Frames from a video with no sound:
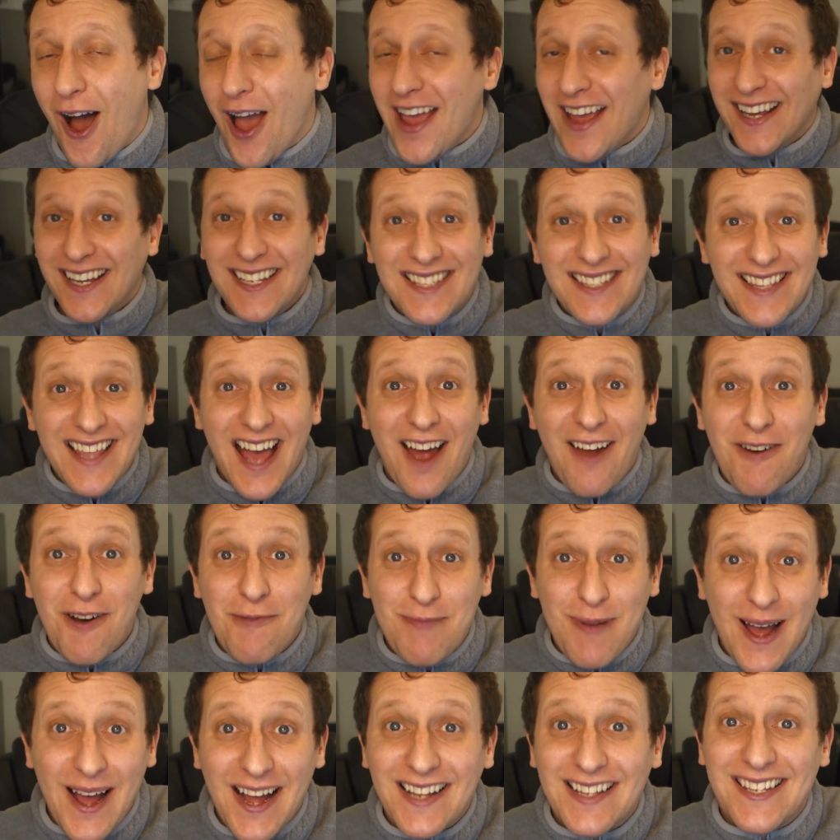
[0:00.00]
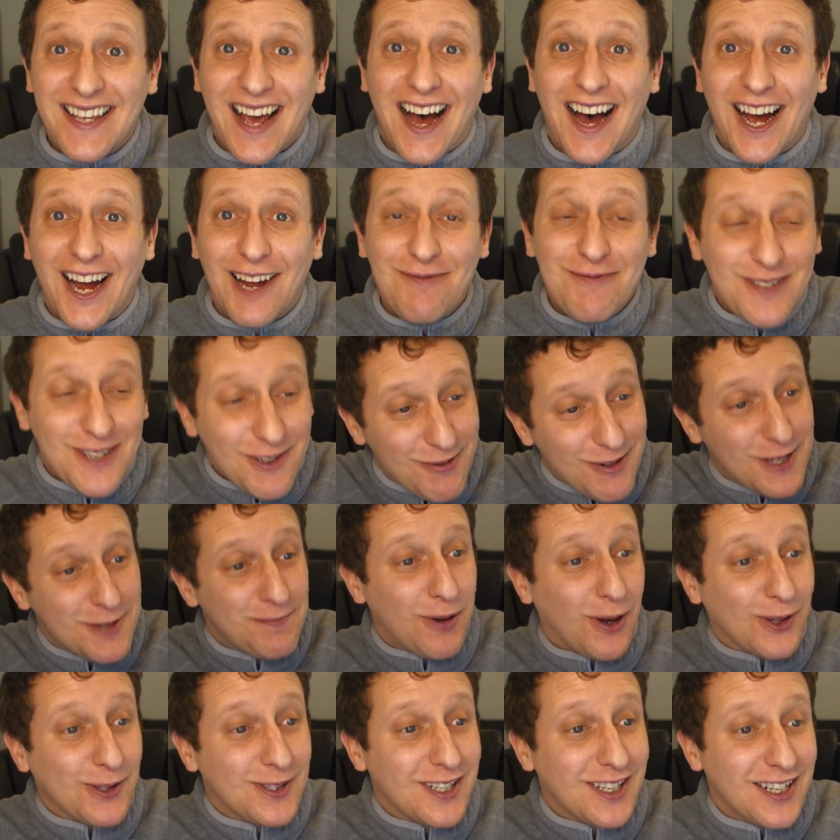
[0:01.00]
Is there a better time to
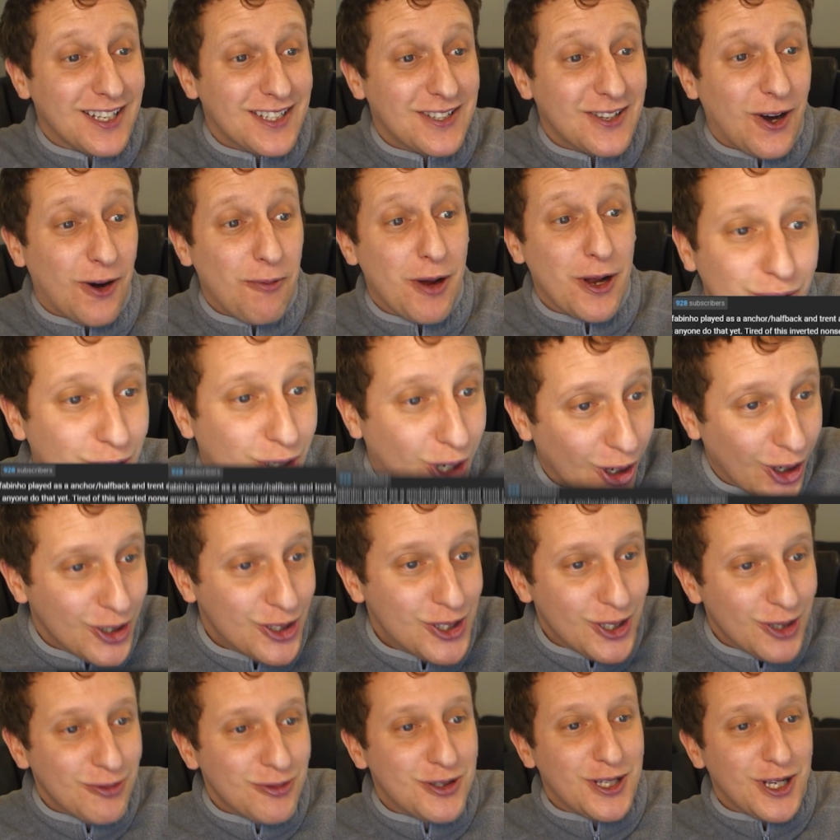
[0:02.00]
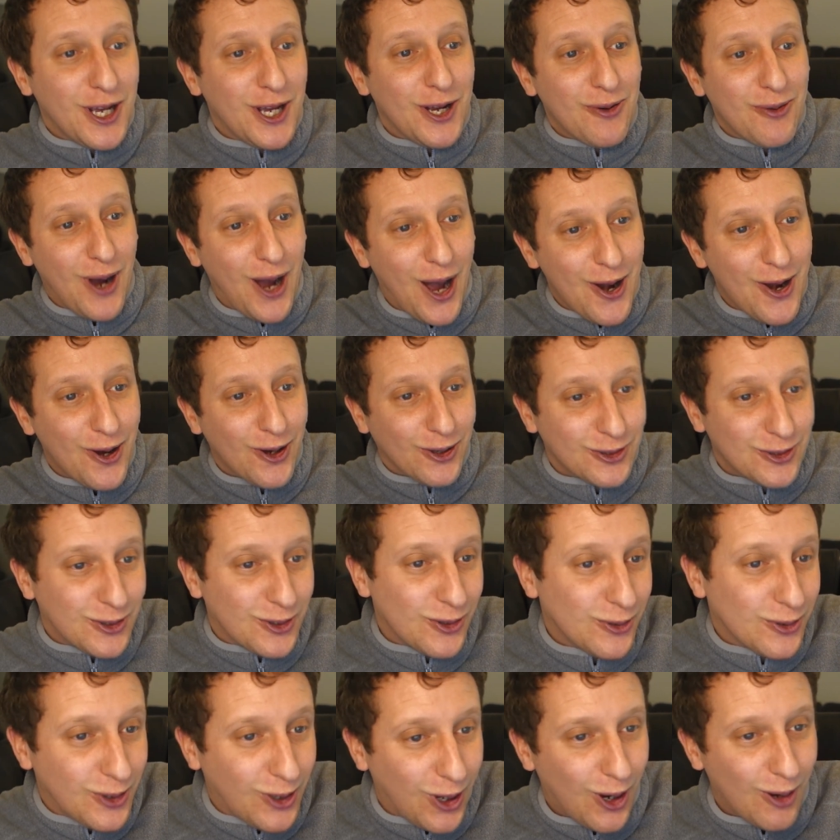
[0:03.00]
respond to this comment? Could you do an old
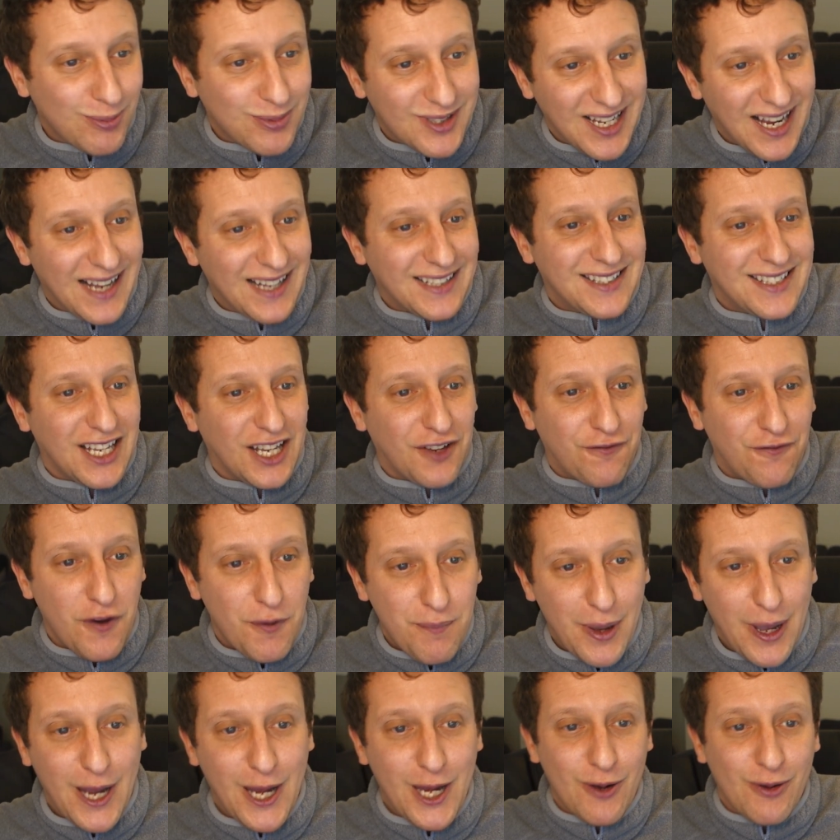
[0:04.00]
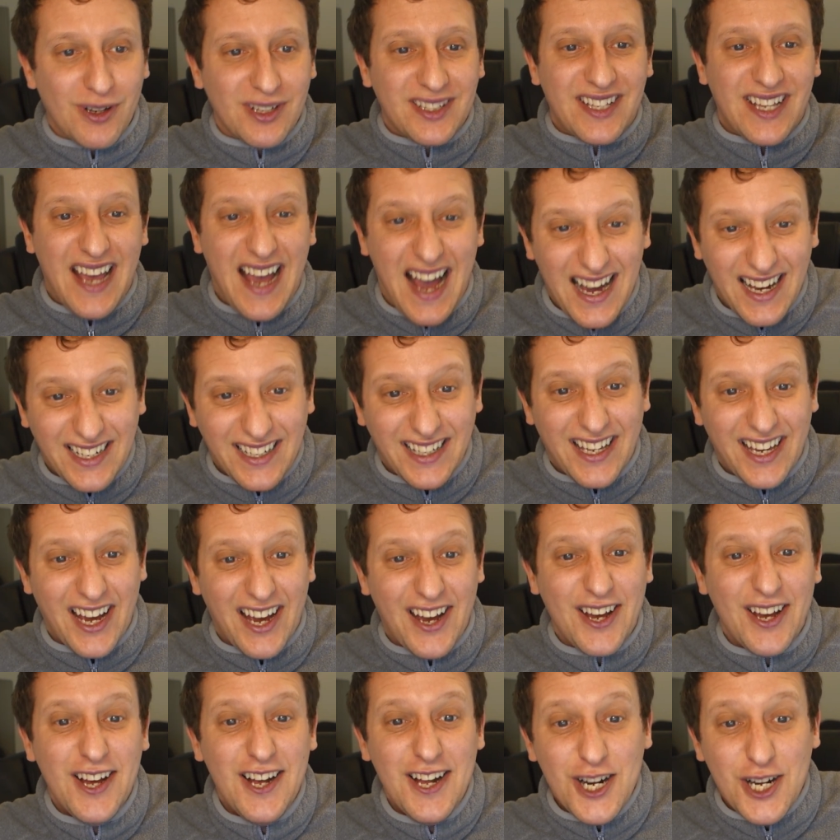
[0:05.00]
school Klopp tactic? Fabinho as the
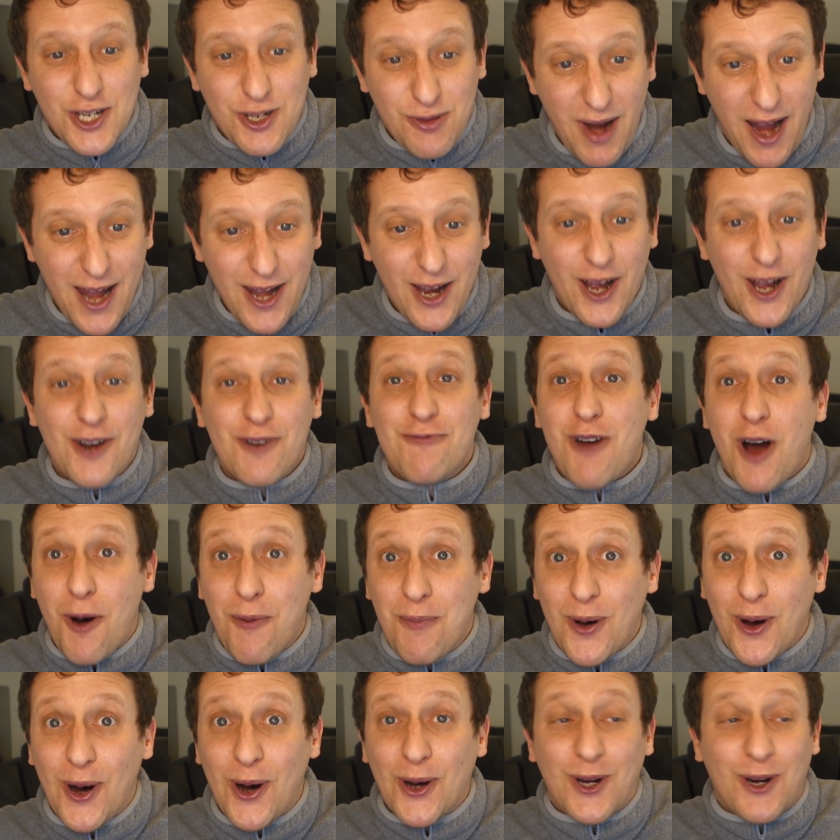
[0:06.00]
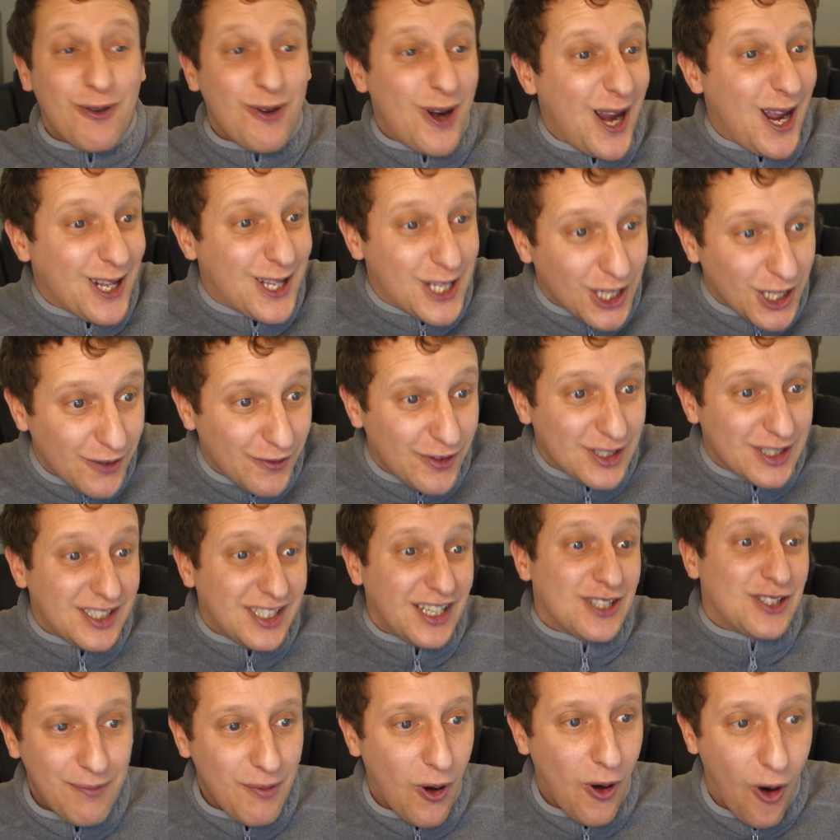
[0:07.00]
anchor, Trent and Robbo created a ton of
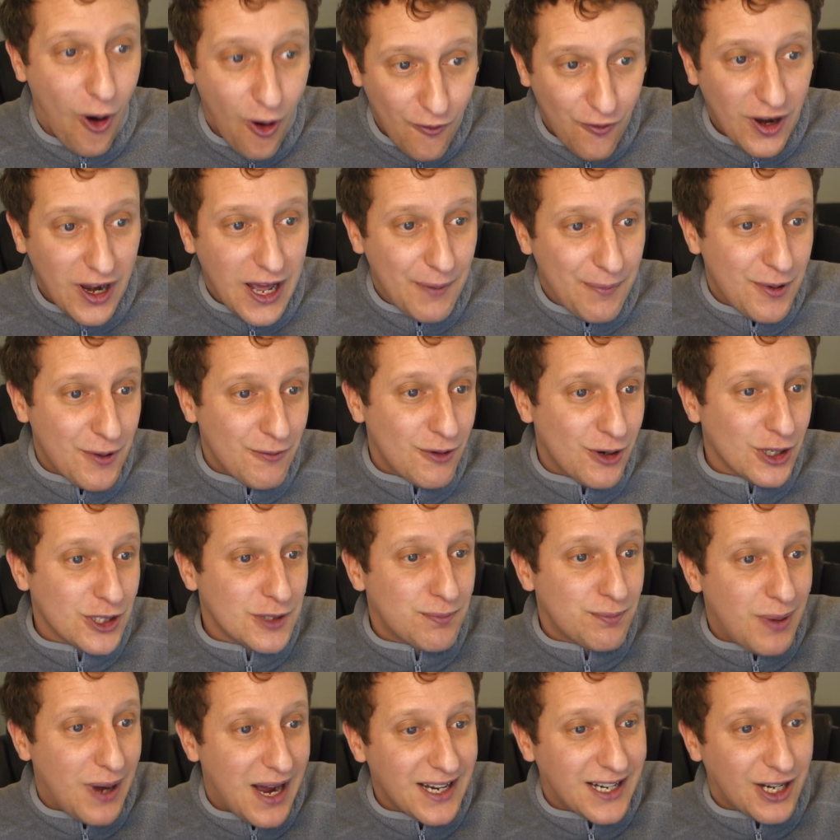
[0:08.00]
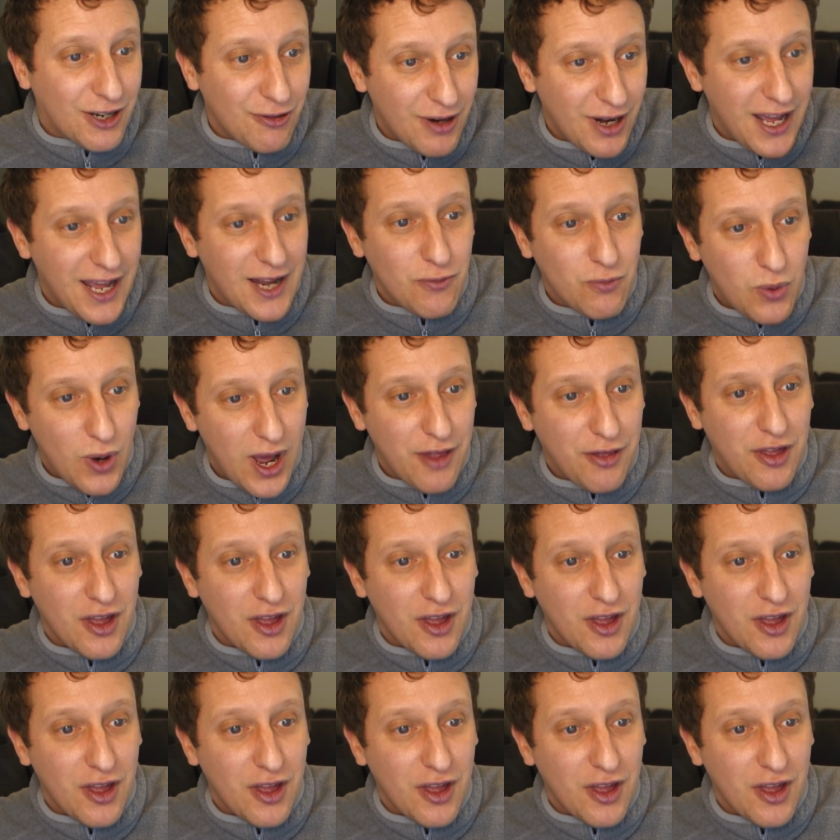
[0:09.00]
assists, overlapping runs by created width.